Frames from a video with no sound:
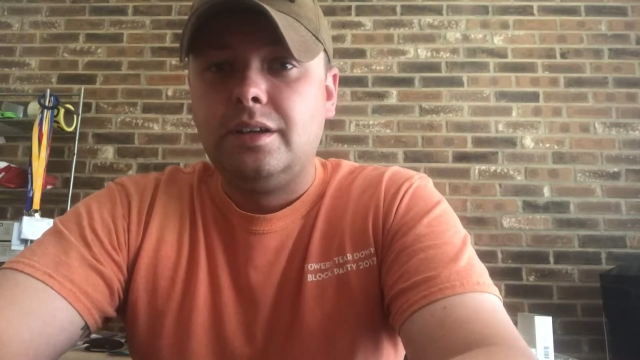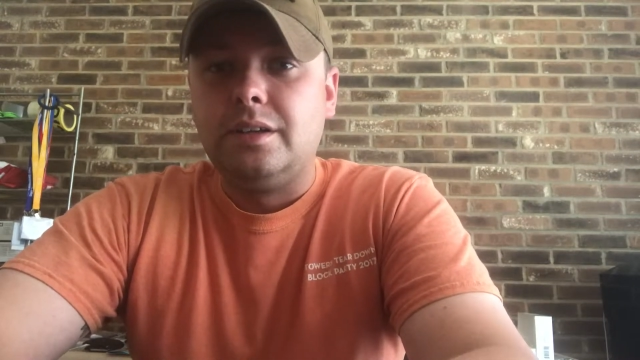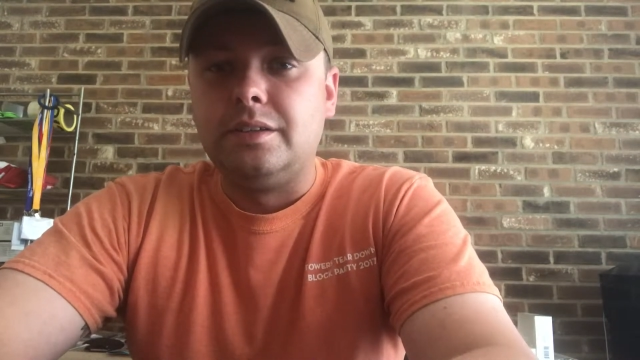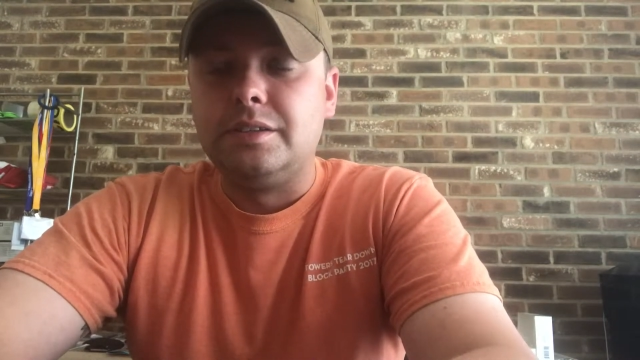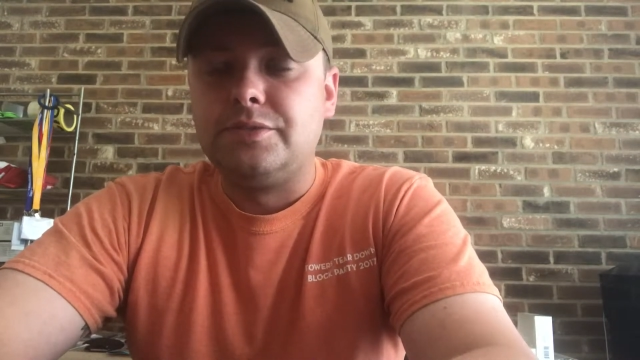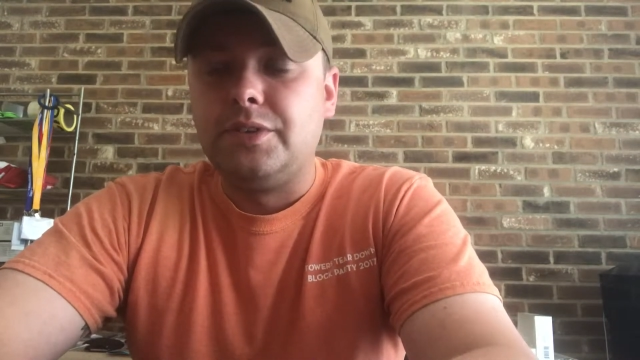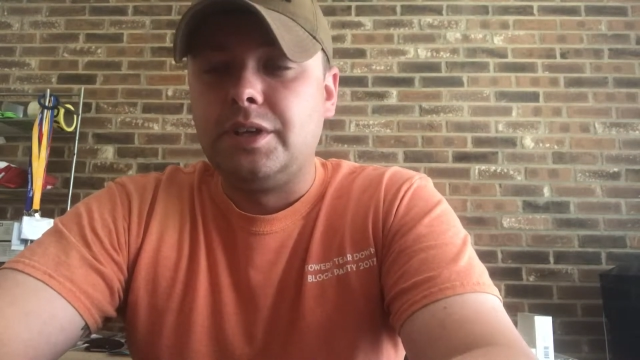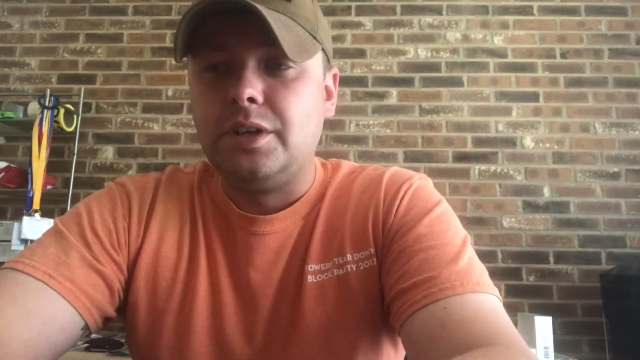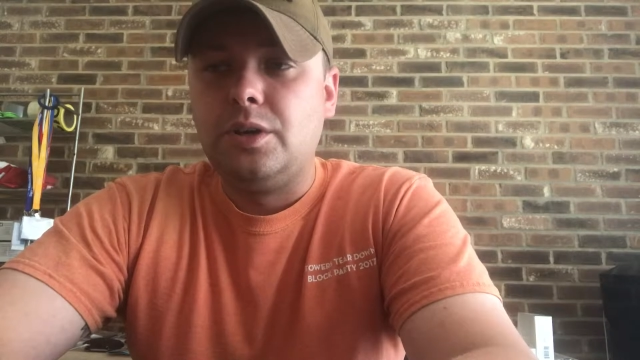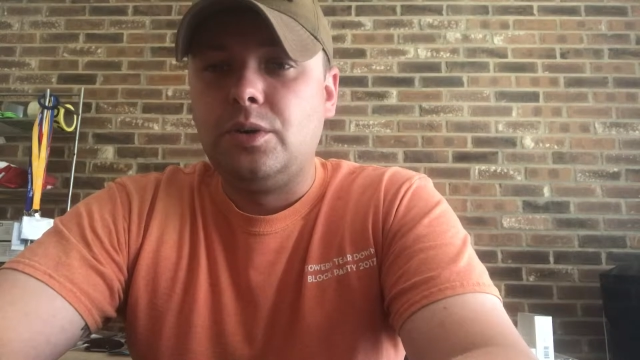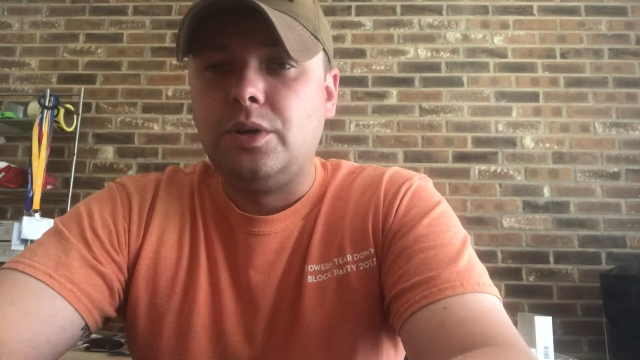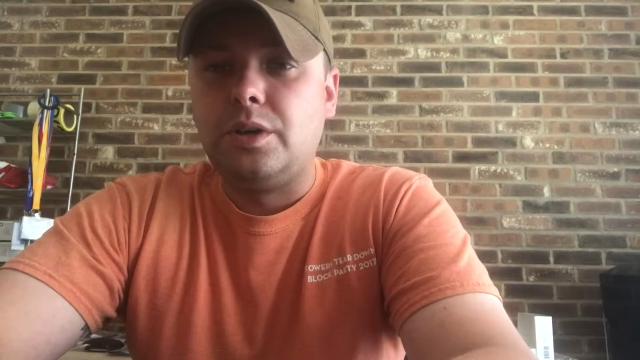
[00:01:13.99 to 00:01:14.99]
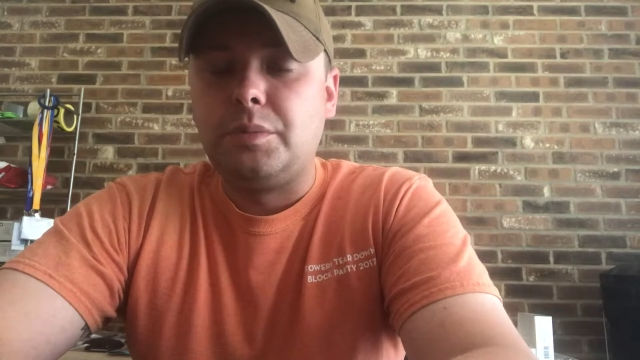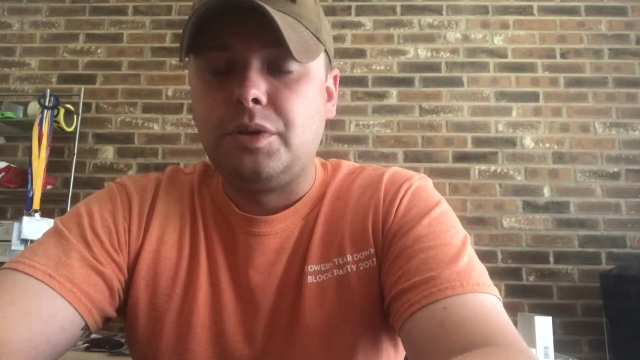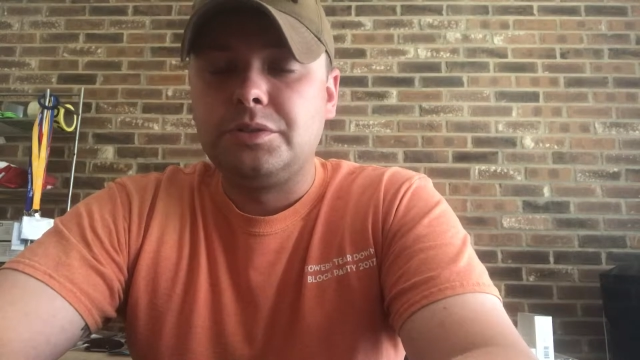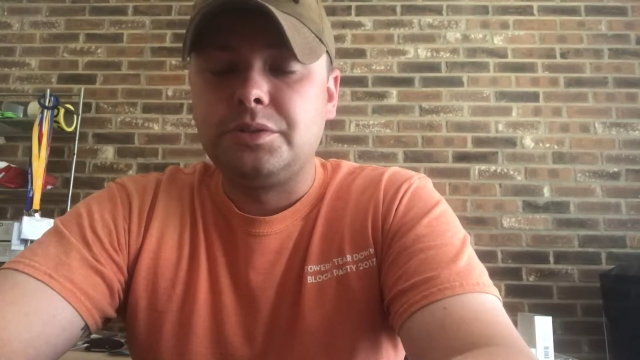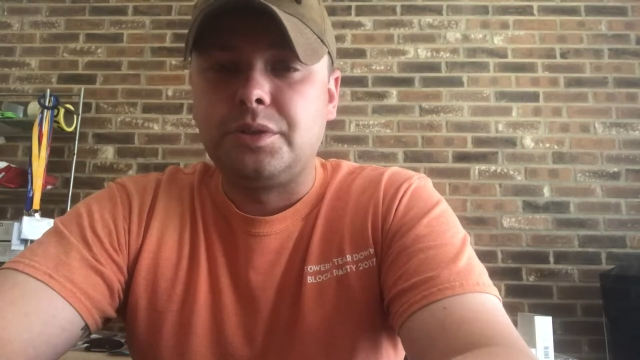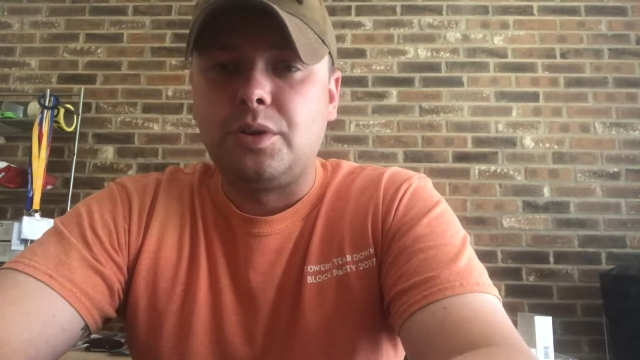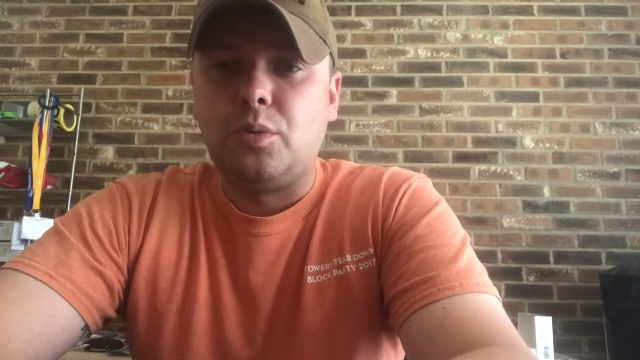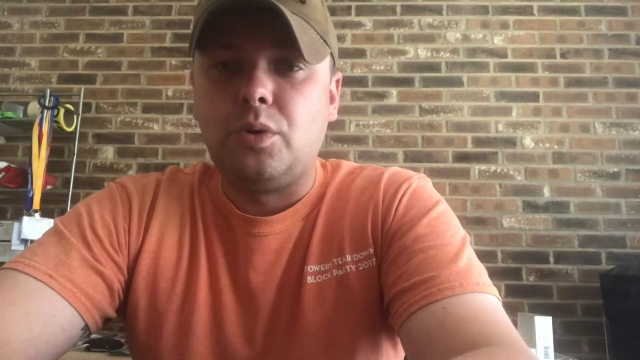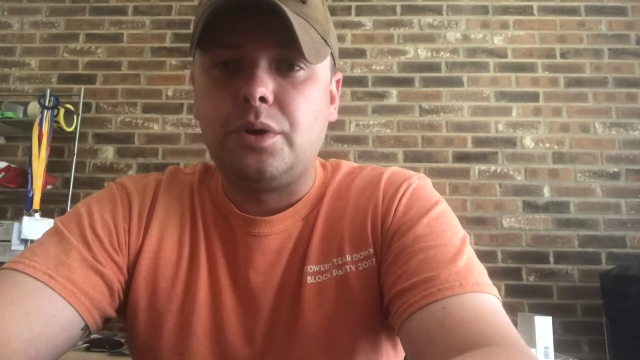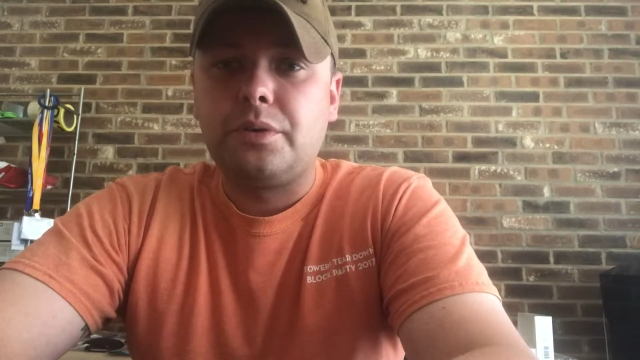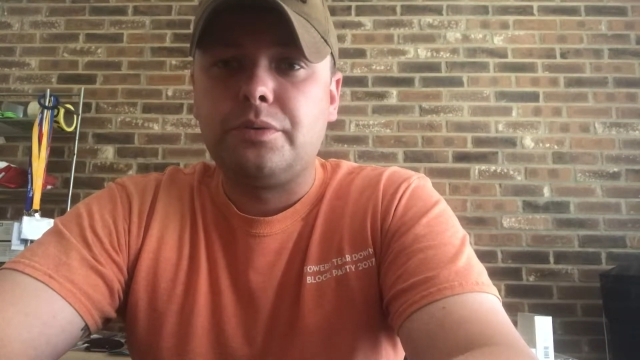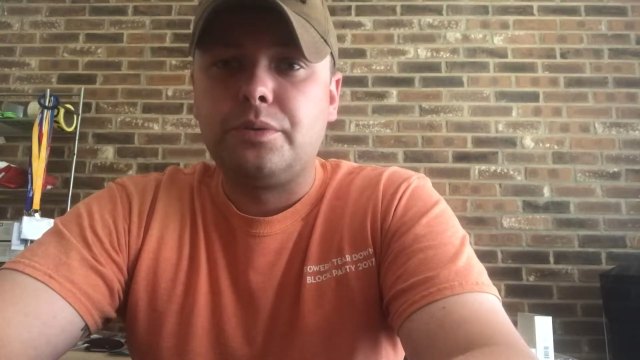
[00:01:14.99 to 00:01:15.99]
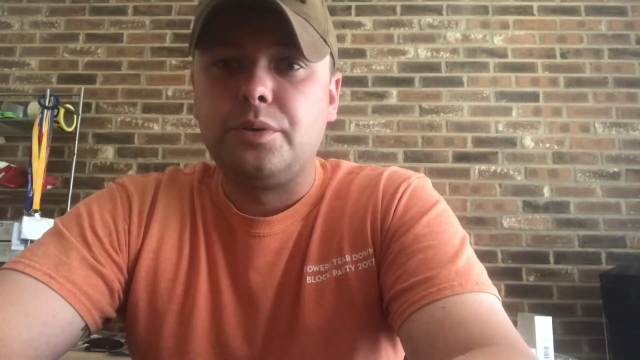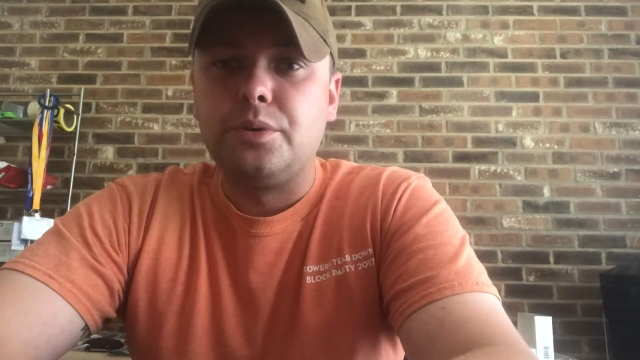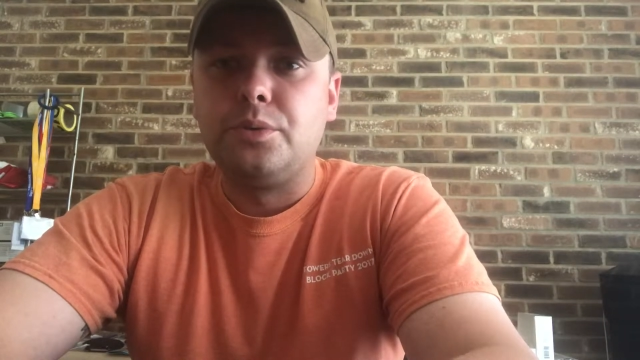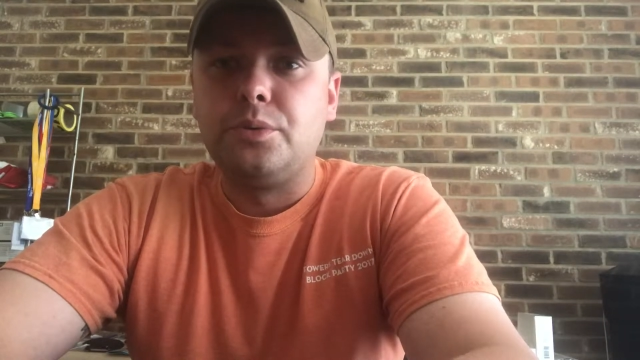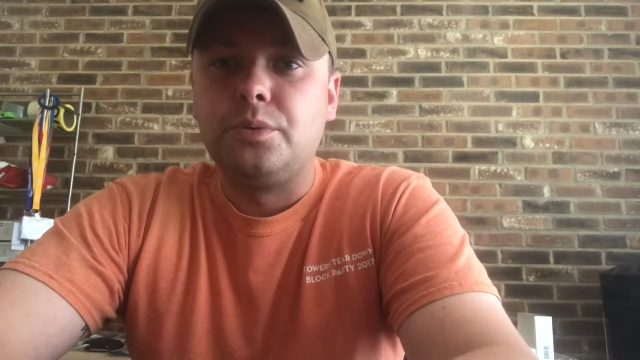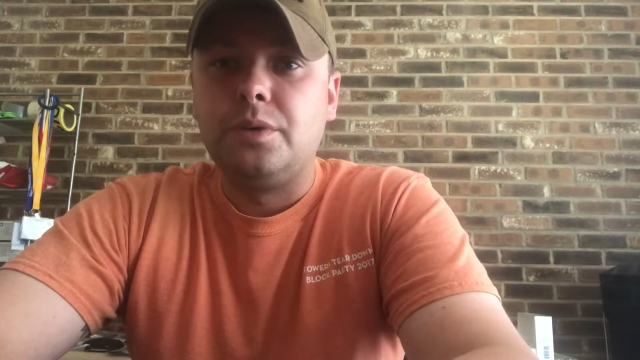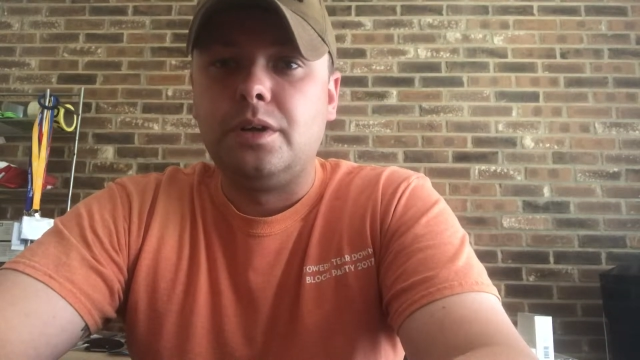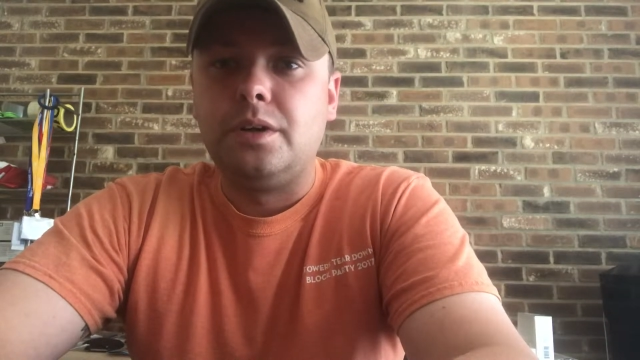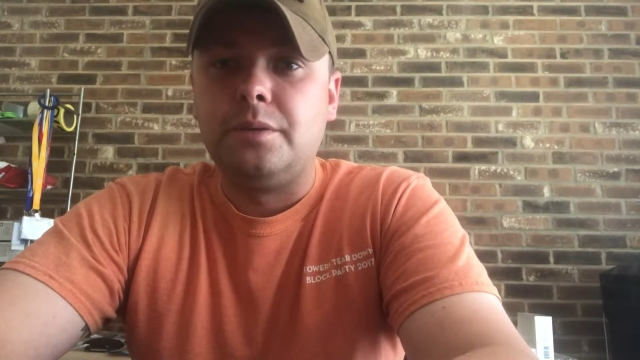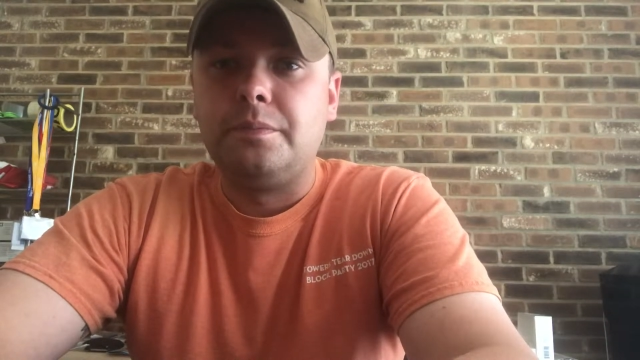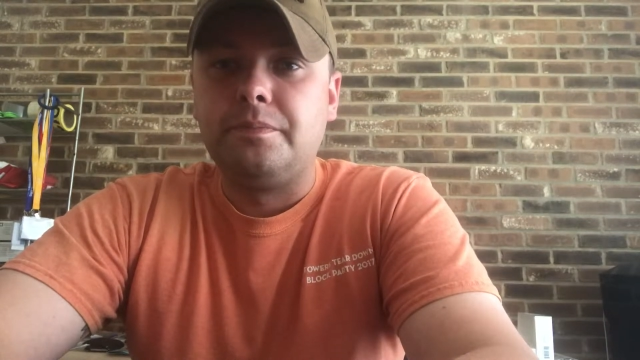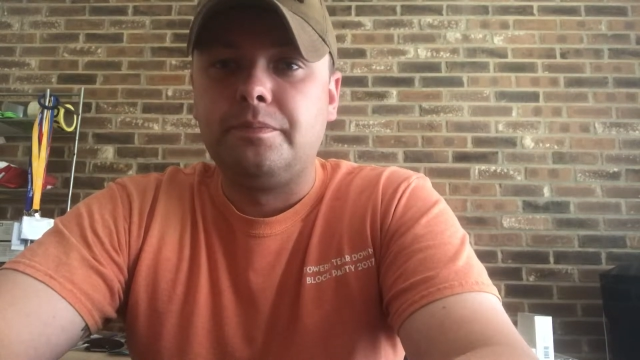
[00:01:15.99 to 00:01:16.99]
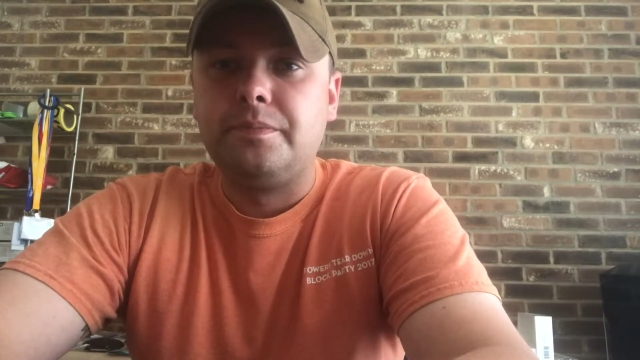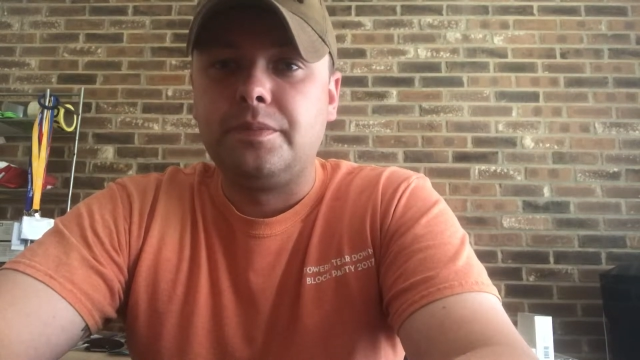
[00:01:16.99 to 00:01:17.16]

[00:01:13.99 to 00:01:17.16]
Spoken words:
in this video, and I'm also going to walk through